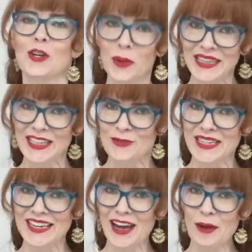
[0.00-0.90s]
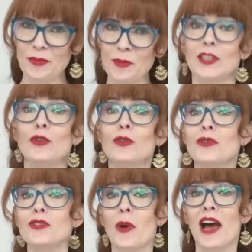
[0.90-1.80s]
To quickly recap, when you
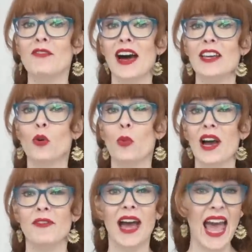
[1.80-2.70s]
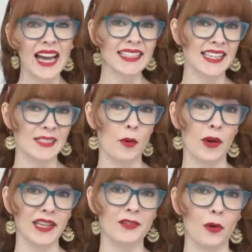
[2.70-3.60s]
use Wi-Fi, your Wi-Fi access
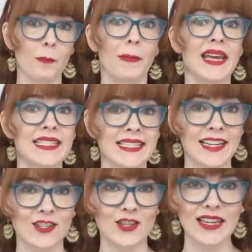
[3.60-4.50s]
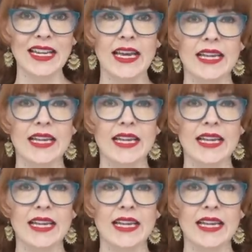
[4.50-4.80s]
point, or base station,